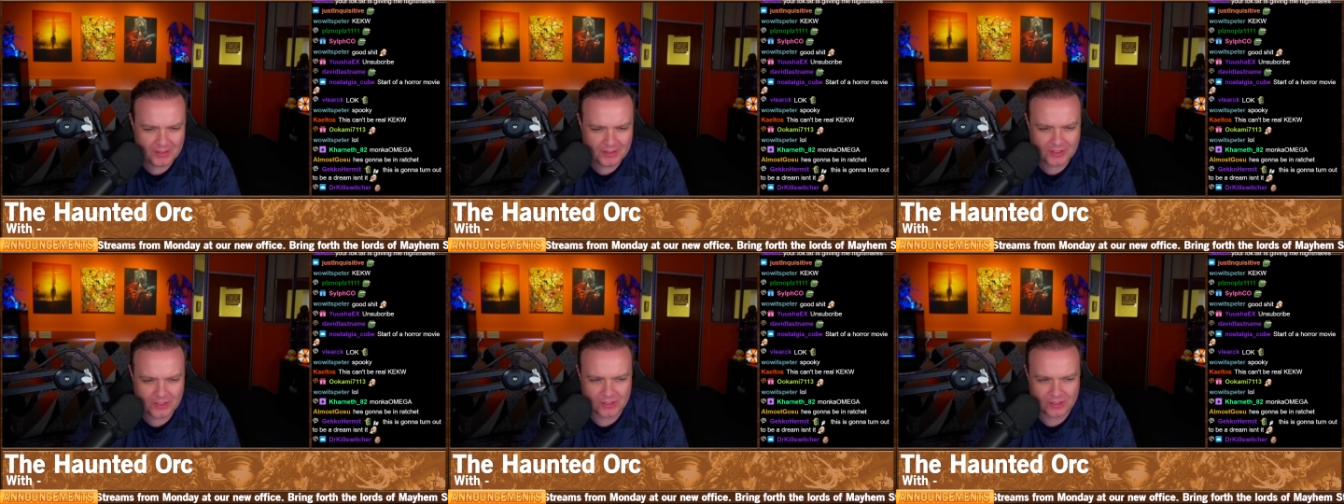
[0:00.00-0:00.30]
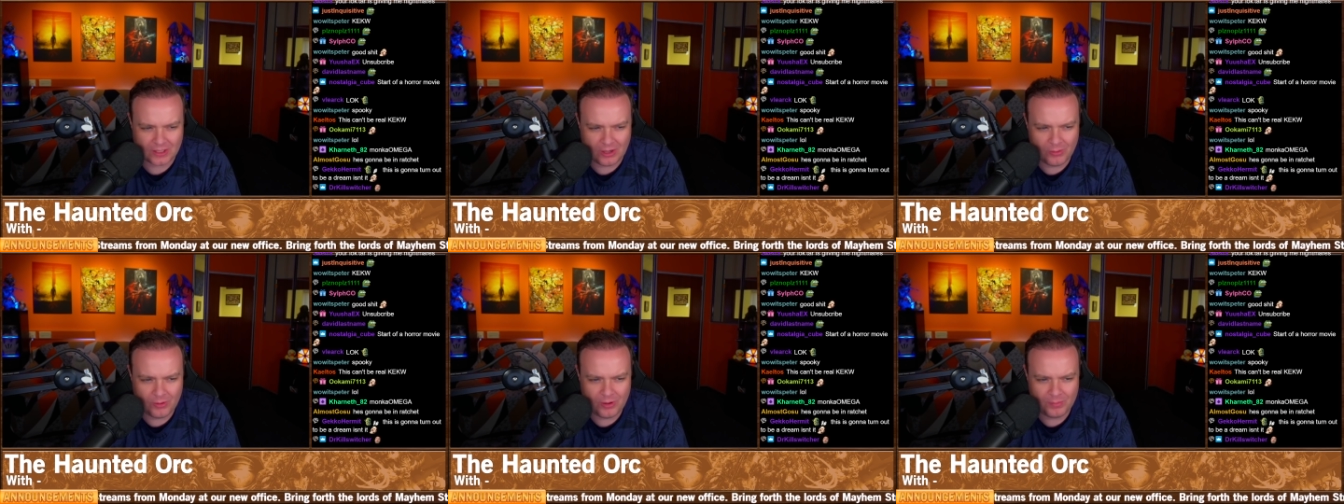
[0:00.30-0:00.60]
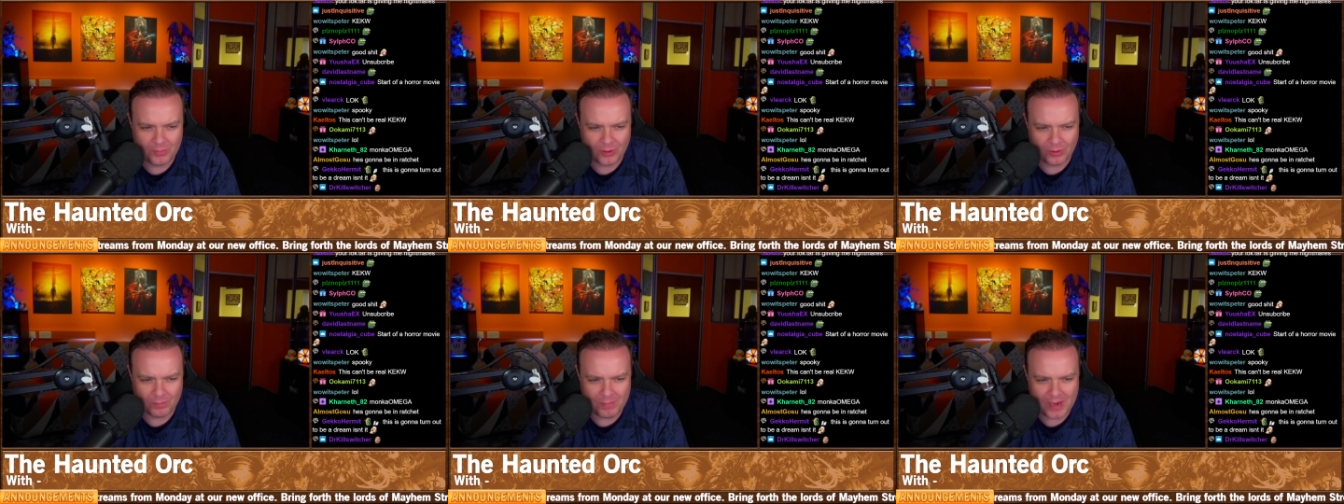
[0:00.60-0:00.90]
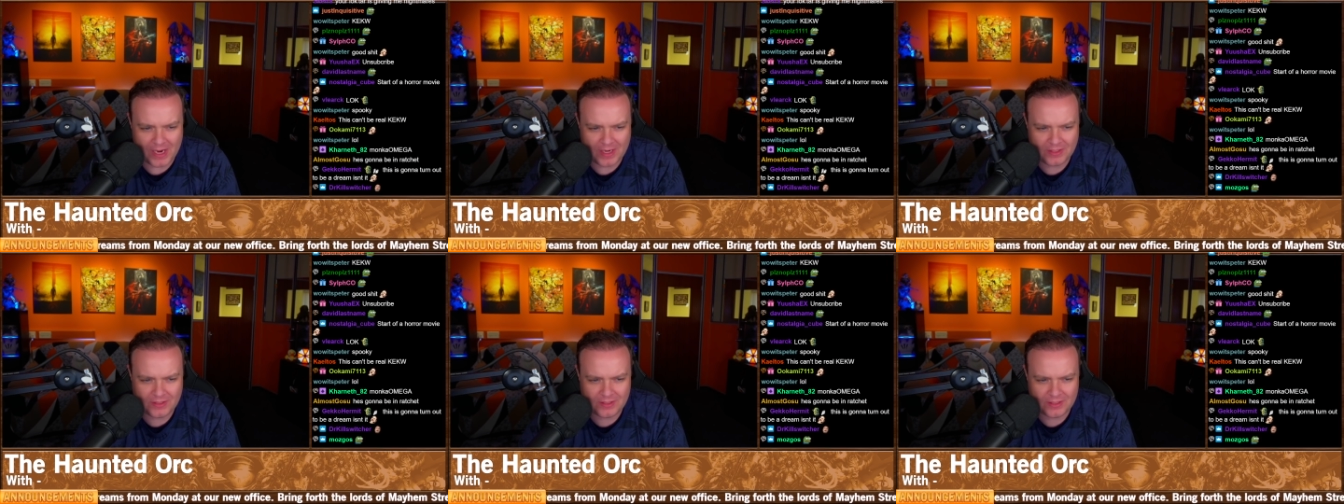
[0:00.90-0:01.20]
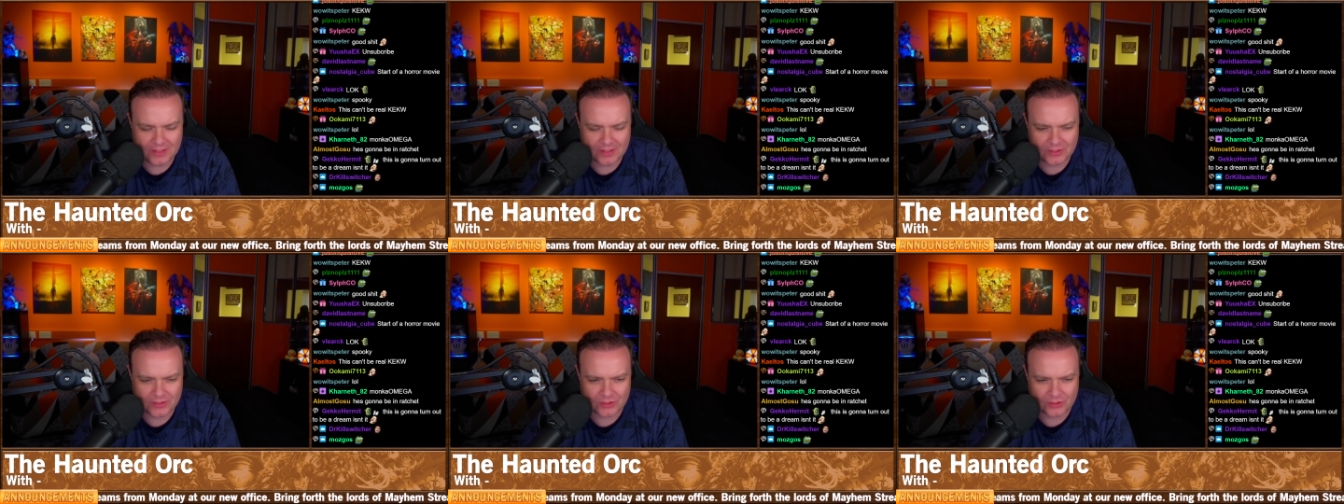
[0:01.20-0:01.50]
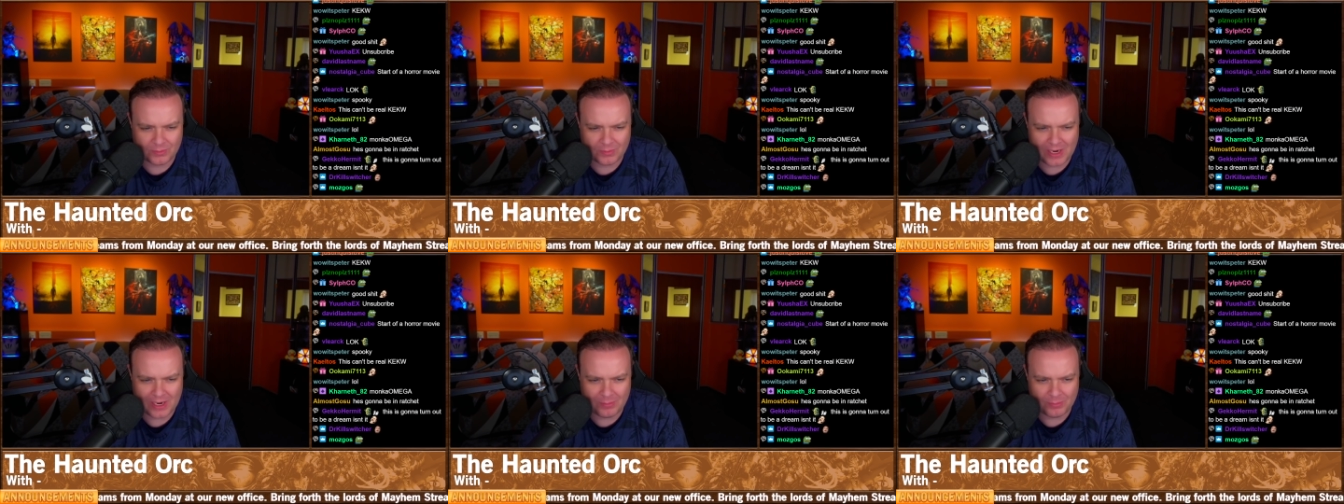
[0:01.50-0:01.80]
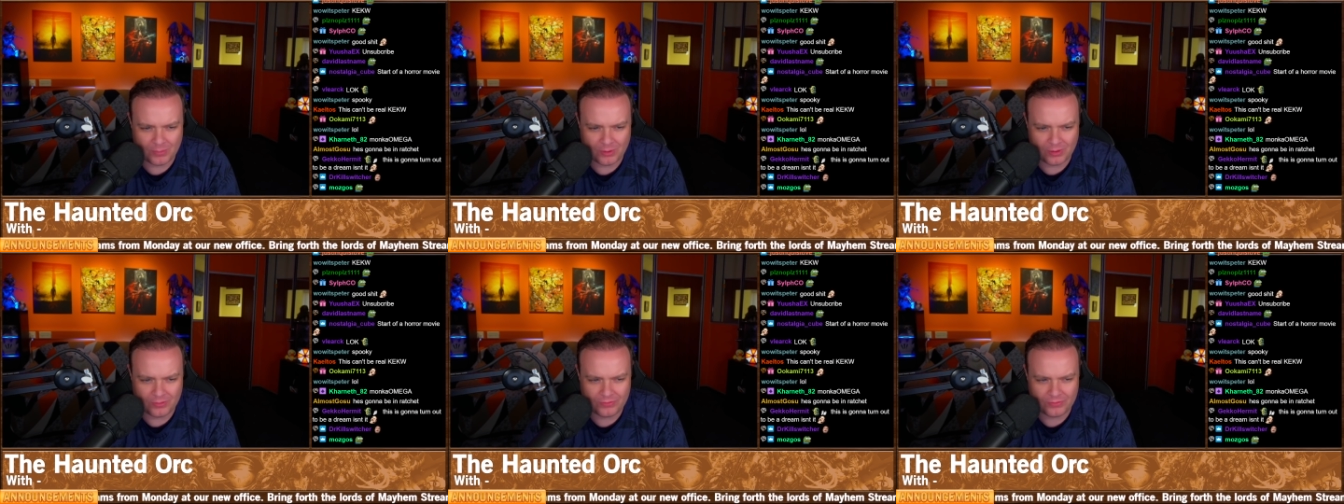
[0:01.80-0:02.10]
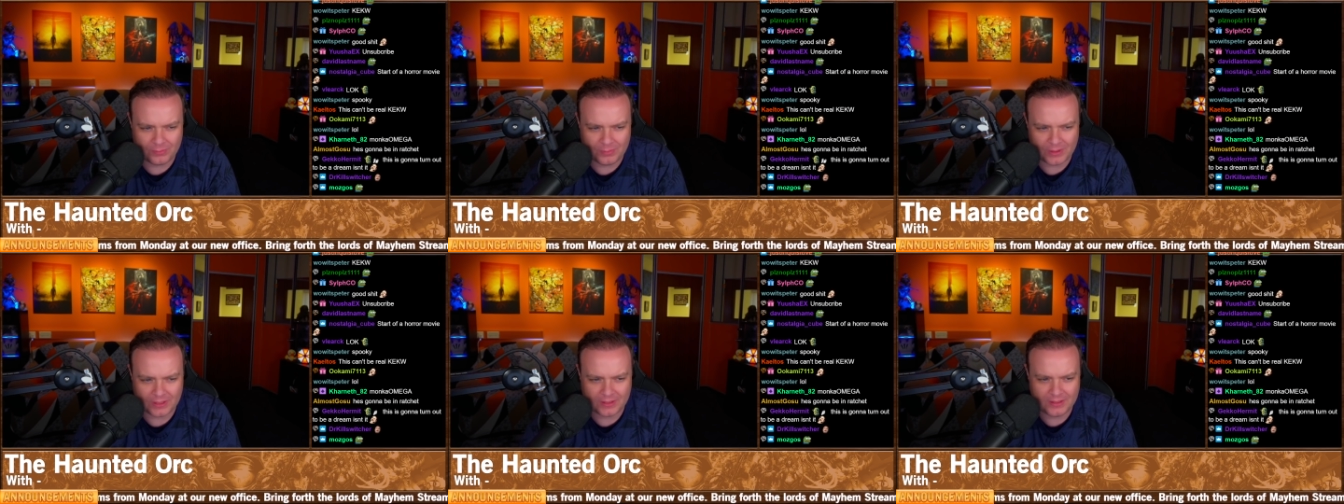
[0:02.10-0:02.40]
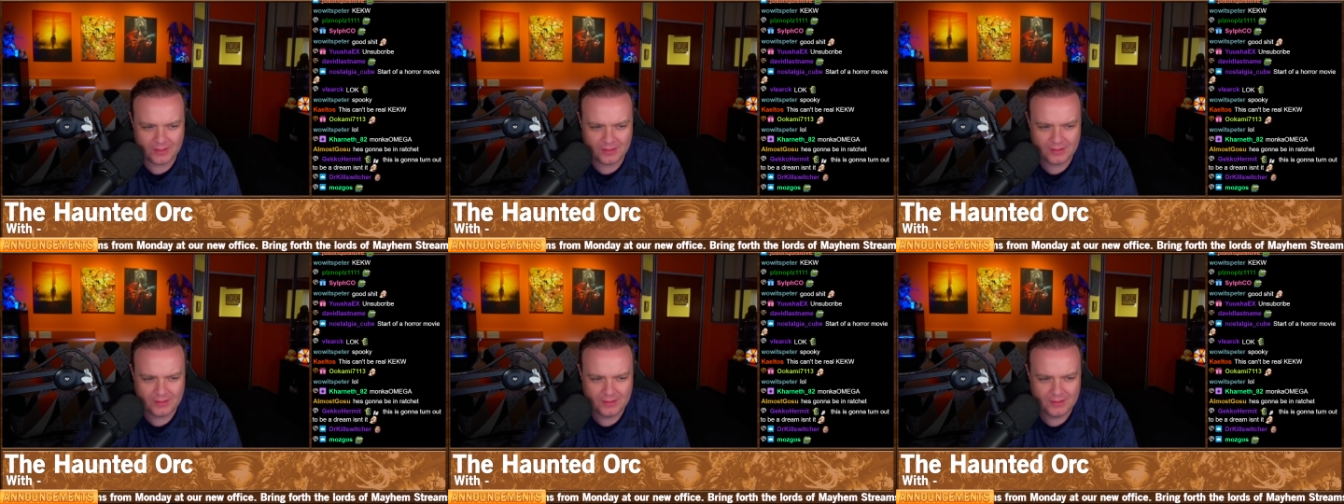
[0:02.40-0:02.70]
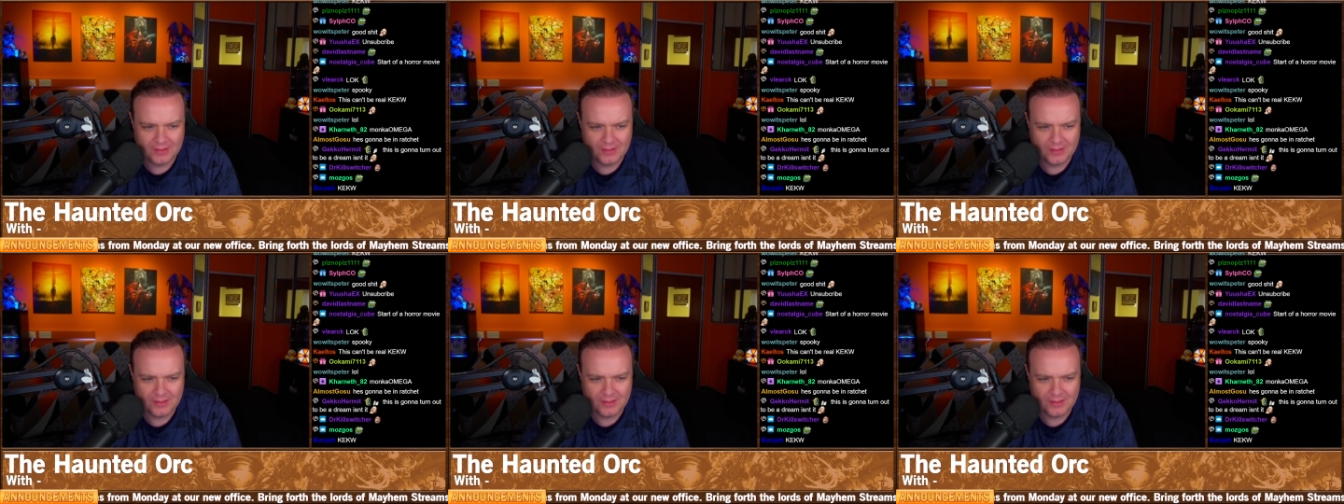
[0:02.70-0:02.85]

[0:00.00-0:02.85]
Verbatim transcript: slower, more menacing, and somehow more familiar.